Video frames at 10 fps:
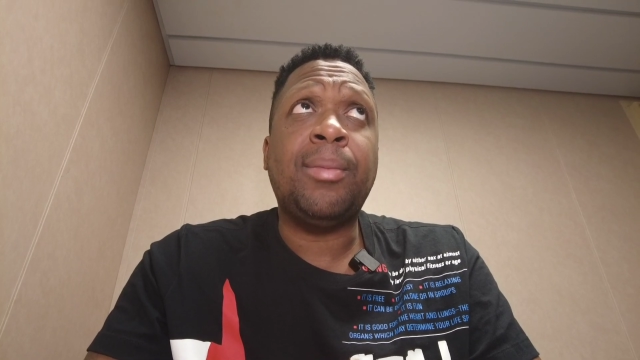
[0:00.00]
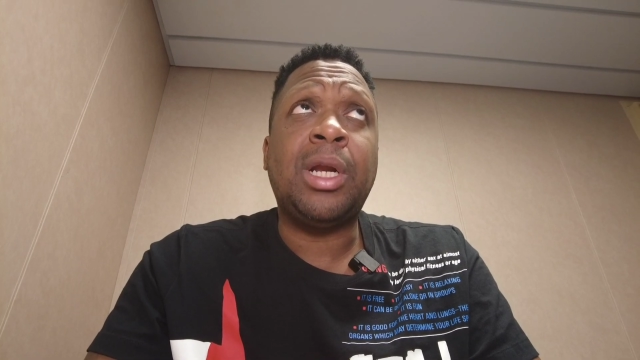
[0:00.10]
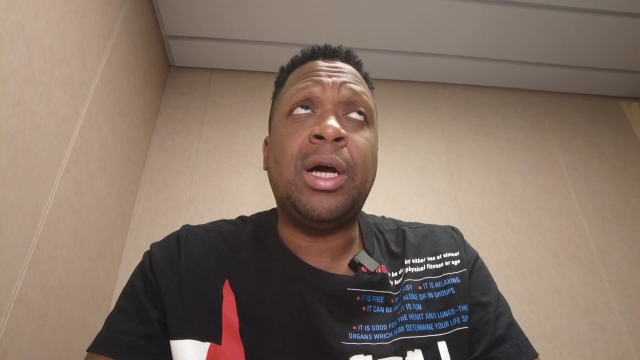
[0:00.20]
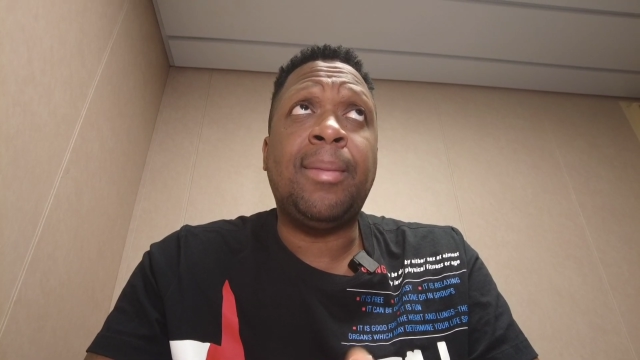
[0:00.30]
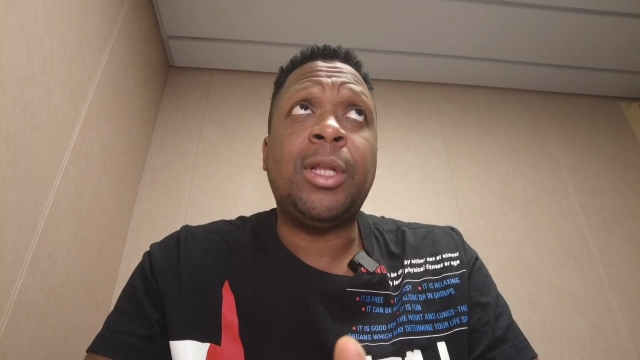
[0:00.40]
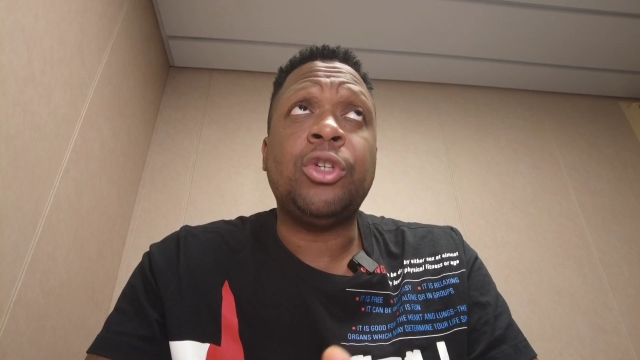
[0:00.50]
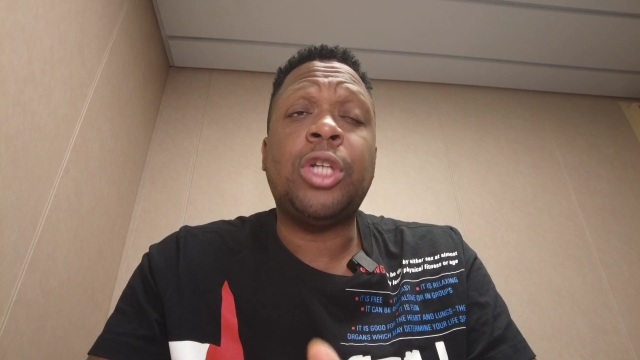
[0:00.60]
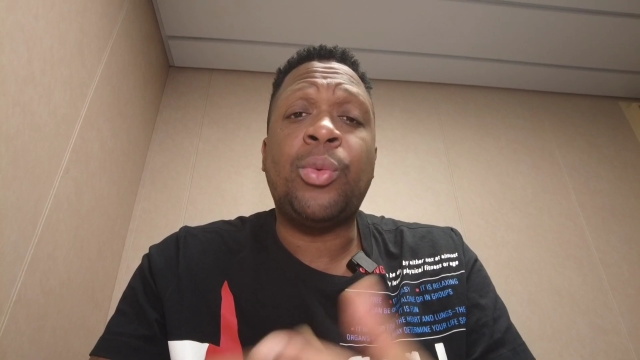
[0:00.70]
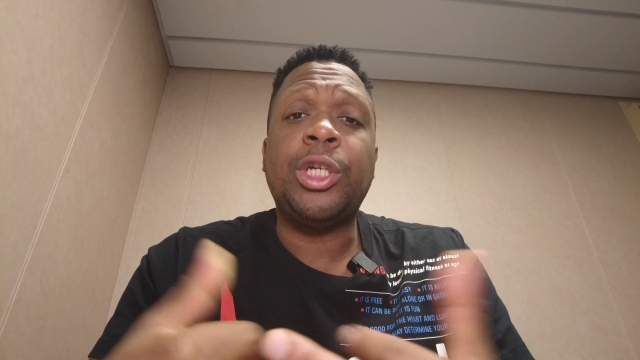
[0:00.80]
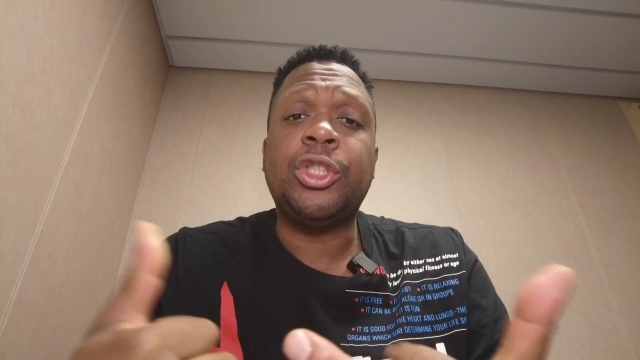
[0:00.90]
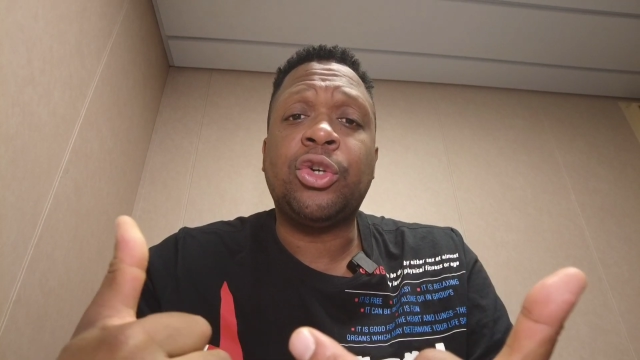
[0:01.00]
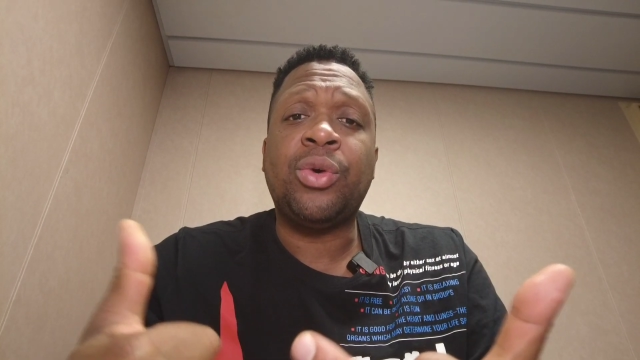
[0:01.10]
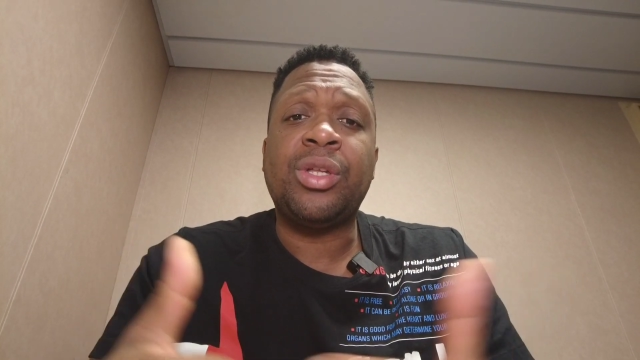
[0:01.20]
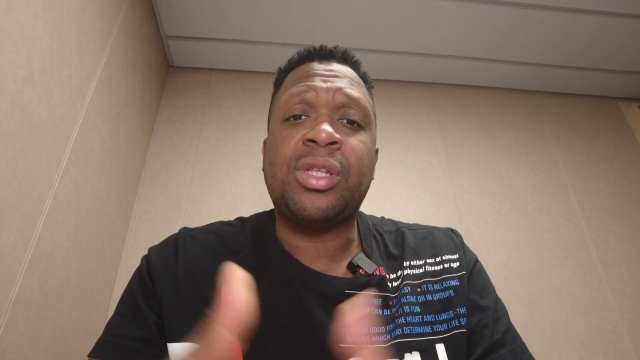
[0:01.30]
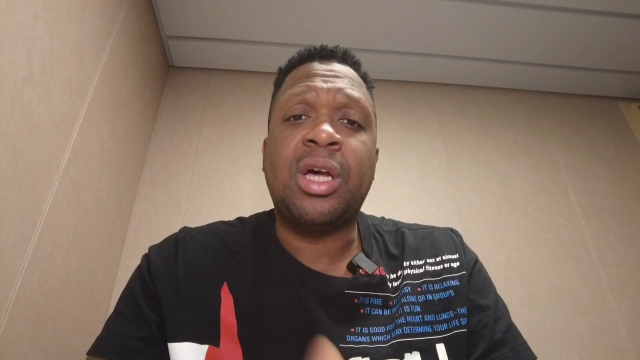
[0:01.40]
But as long as you're not wearing
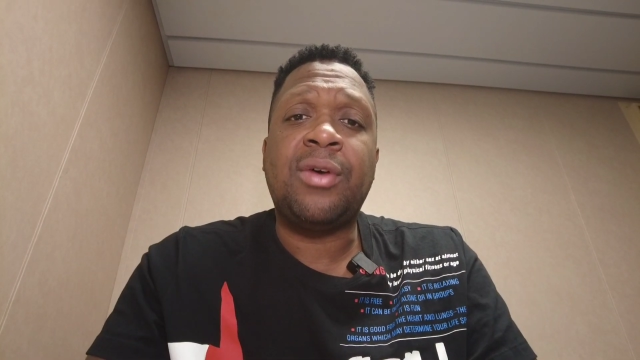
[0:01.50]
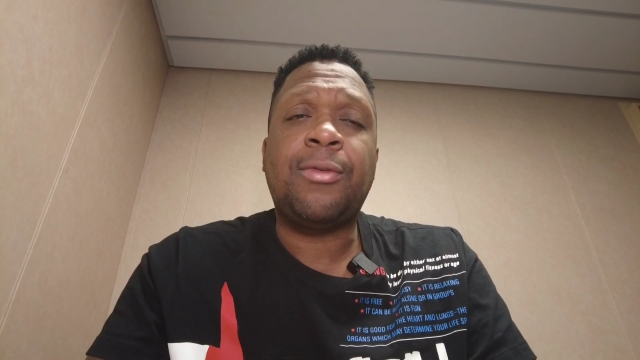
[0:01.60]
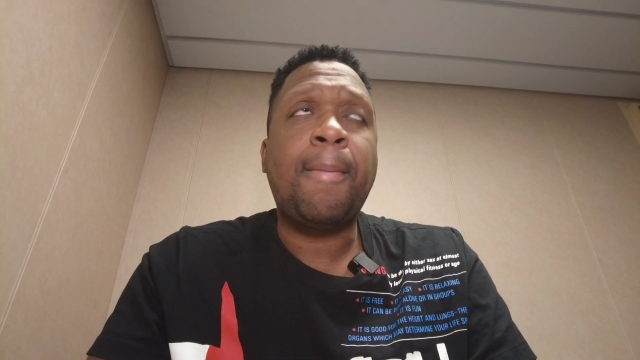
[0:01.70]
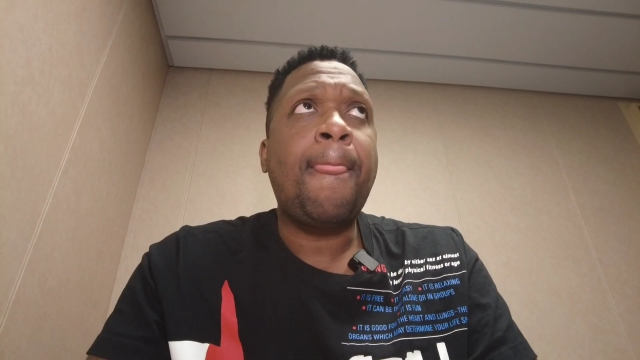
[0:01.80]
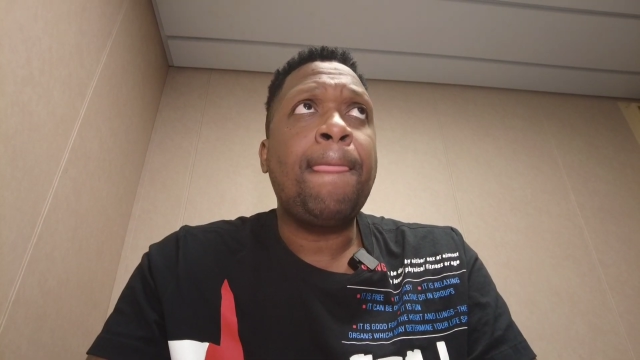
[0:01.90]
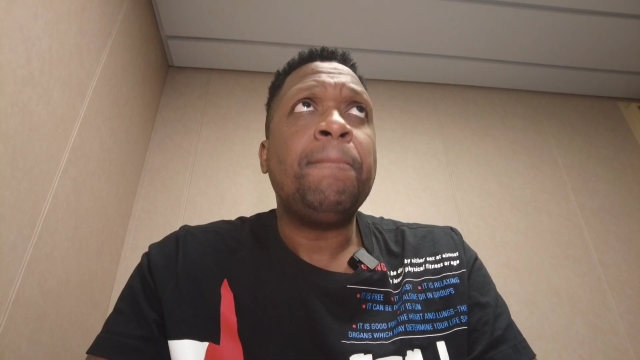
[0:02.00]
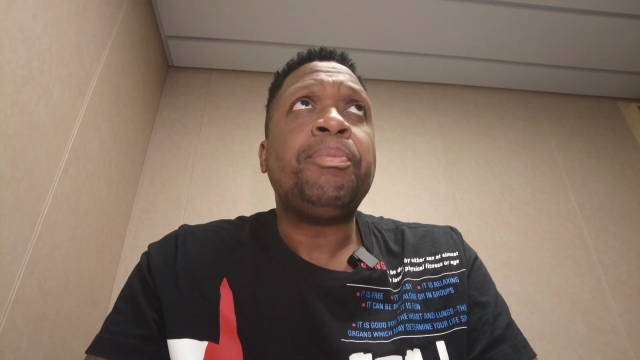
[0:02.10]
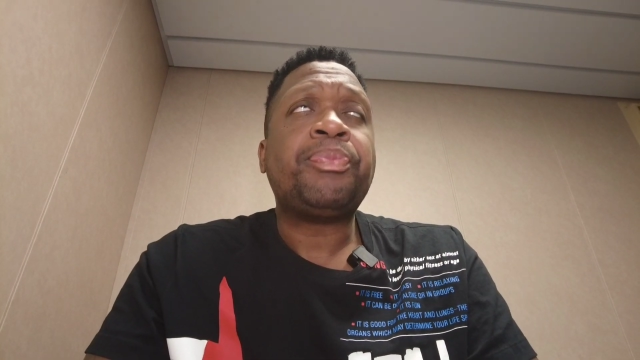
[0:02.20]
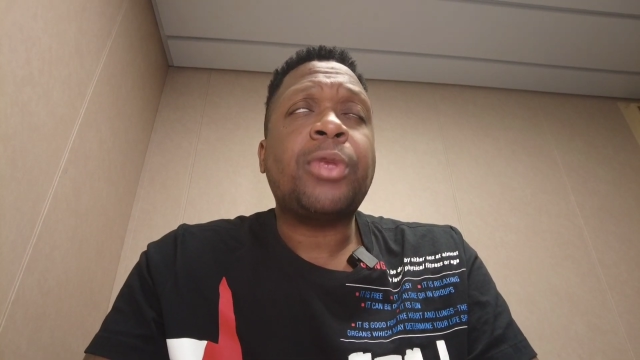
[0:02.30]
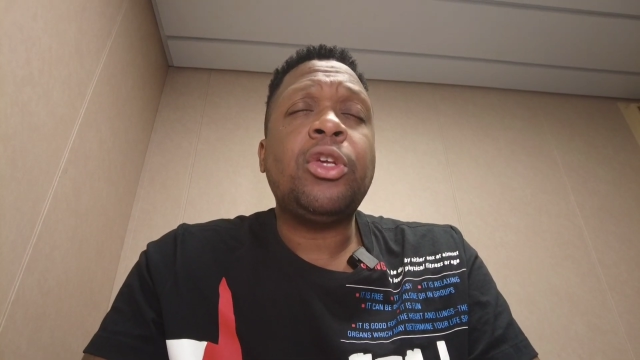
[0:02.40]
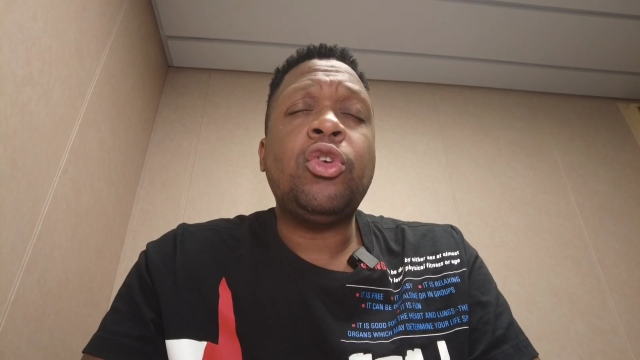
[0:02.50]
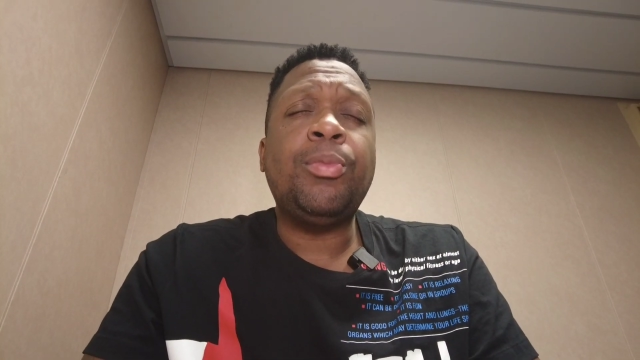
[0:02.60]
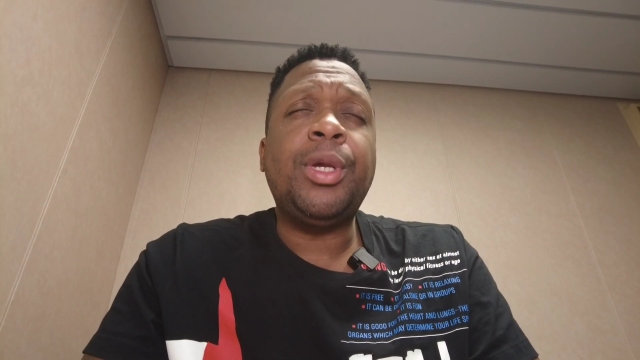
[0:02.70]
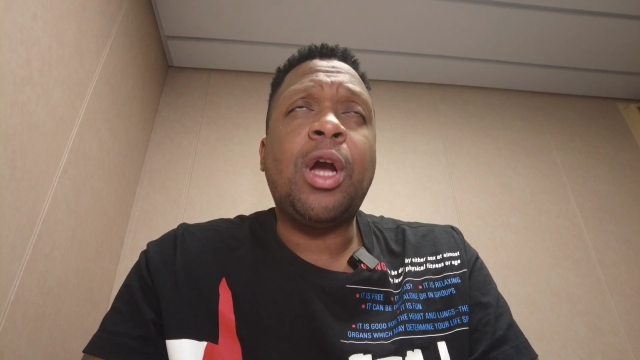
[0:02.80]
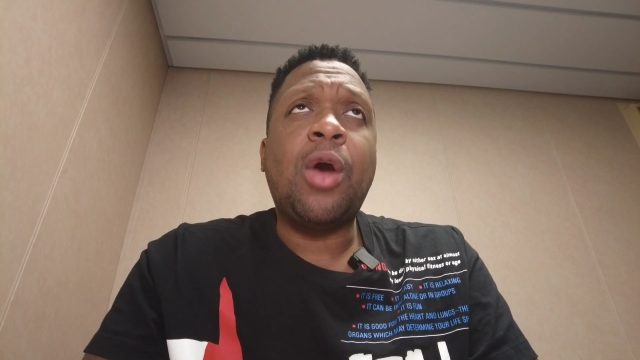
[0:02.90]
jewelry and stuff,
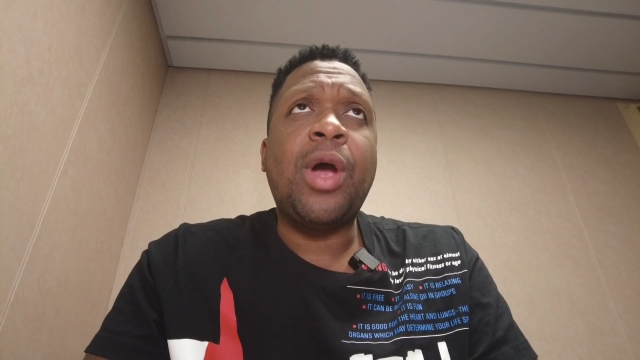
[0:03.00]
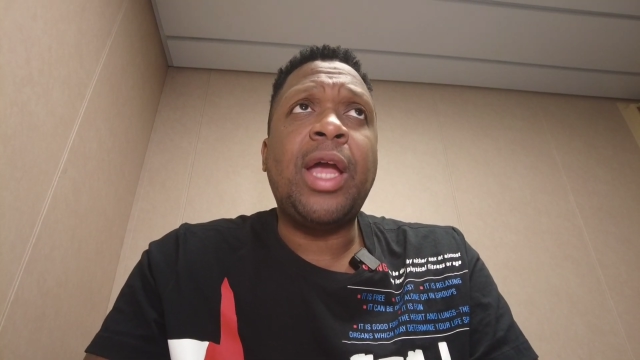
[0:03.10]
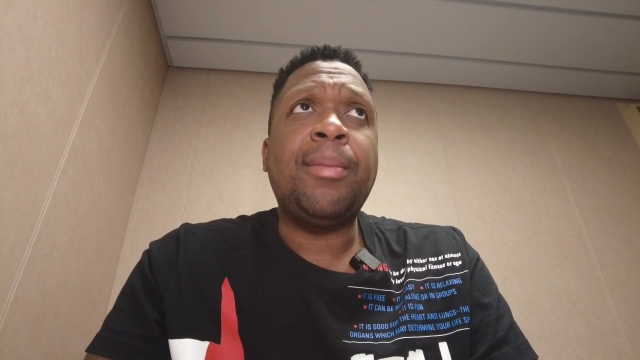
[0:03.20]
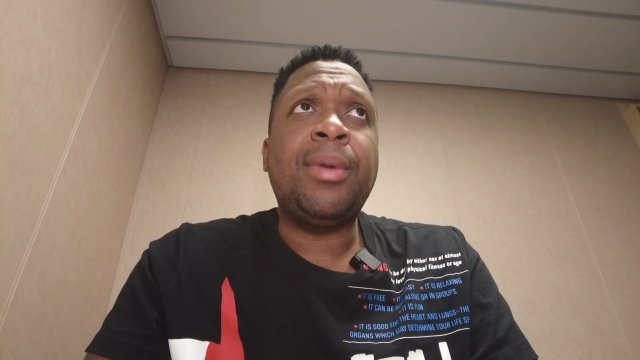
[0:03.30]
you'll be all right.